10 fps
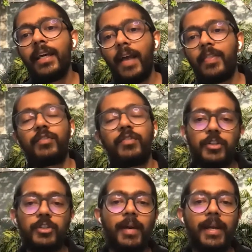And then, of
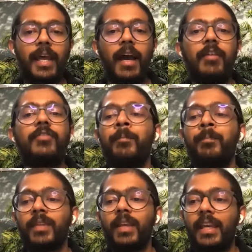course, you might have
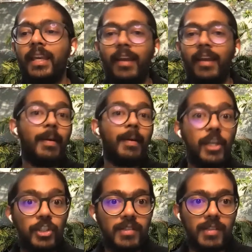a
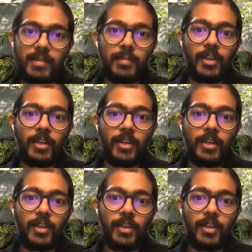recommendation system in